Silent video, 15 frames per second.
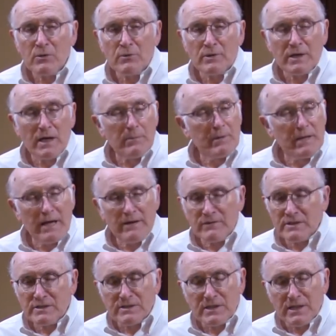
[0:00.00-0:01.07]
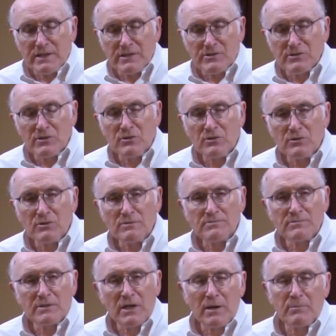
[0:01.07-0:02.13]
We'll not be having Sunday
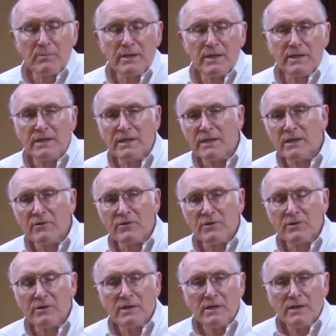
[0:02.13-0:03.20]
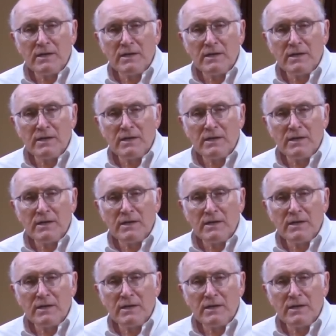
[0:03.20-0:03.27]
school, not be any other